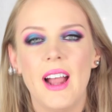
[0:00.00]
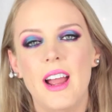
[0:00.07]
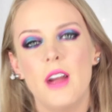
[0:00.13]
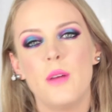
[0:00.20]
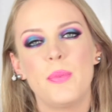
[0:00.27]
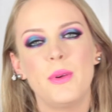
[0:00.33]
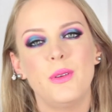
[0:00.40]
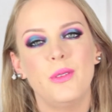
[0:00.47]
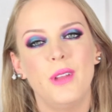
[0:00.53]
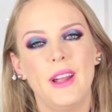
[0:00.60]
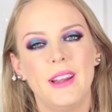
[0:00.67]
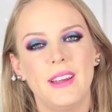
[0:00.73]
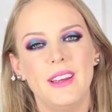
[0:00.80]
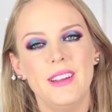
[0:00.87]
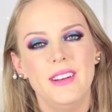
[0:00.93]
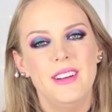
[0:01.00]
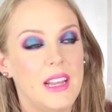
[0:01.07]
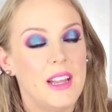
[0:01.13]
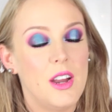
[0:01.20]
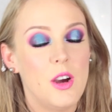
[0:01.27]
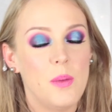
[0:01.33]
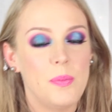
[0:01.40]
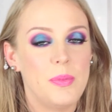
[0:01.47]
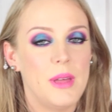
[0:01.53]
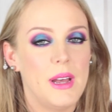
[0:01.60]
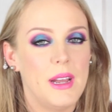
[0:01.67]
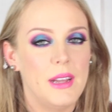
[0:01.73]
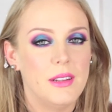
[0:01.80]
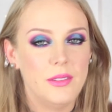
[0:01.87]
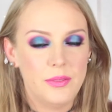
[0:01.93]
I hope you like it. I hope
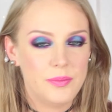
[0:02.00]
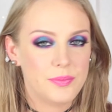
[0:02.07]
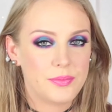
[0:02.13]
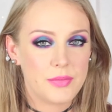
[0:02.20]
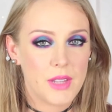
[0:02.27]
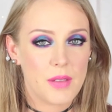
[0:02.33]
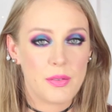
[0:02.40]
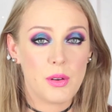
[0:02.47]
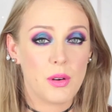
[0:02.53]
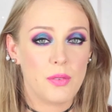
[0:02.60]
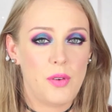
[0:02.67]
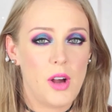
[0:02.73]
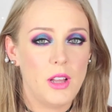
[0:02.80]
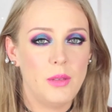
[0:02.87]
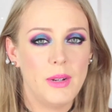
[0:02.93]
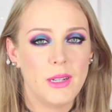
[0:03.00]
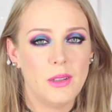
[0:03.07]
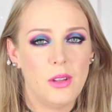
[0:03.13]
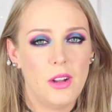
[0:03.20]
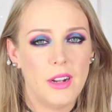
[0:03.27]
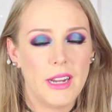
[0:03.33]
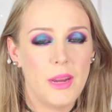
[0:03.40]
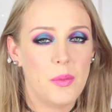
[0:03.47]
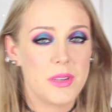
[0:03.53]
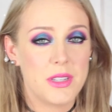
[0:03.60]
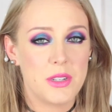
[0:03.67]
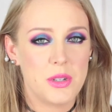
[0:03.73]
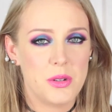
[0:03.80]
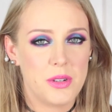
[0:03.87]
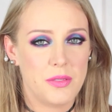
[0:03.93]
that if you were following along, it
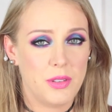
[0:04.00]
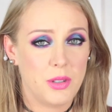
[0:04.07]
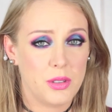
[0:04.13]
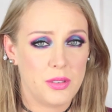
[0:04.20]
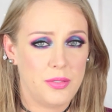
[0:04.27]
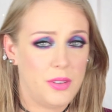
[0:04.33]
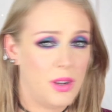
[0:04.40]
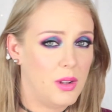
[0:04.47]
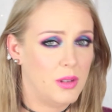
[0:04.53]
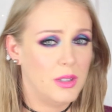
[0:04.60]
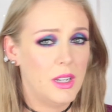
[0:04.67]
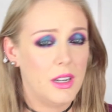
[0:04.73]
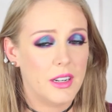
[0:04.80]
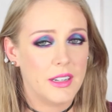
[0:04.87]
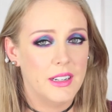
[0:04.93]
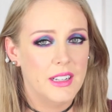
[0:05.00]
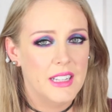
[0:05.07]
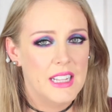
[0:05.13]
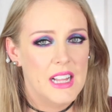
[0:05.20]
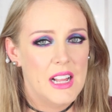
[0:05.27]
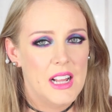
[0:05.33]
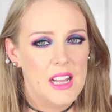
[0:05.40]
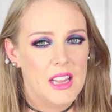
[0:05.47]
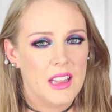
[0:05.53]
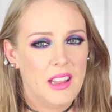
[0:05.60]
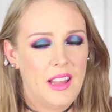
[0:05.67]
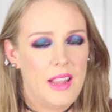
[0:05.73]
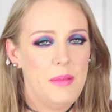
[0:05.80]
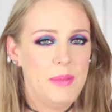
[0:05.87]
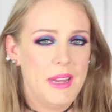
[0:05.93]
wasn't too difficult to follow along.
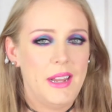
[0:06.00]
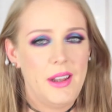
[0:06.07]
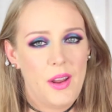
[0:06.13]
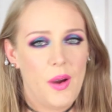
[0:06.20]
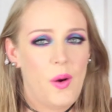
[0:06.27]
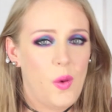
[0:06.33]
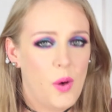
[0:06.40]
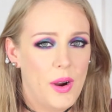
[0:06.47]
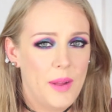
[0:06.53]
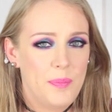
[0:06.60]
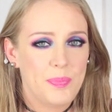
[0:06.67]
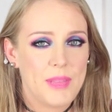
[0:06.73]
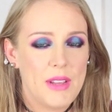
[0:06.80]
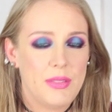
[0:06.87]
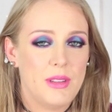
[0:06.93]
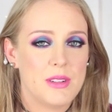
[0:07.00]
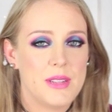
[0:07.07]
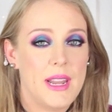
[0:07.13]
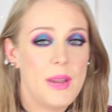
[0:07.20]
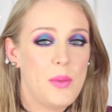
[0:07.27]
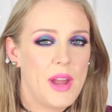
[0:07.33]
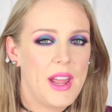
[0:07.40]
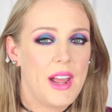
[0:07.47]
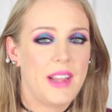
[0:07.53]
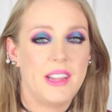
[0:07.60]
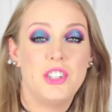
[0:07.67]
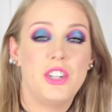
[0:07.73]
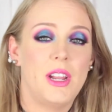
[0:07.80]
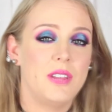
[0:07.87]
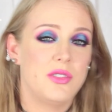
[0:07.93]
Let me know if there's any way I
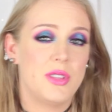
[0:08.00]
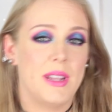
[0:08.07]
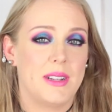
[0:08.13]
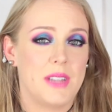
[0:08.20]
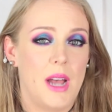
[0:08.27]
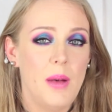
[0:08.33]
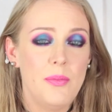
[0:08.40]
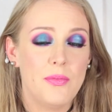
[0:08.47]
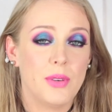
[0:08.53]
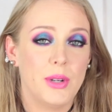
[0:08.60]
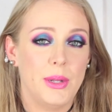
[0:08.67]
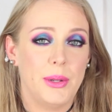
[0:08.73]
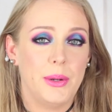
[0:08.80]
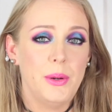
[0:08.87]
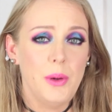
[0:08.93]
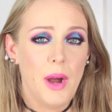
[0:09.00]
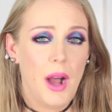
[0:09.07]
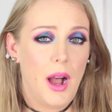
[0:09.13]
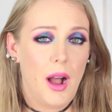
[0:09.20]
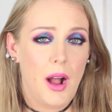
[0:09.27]
can change things up for you,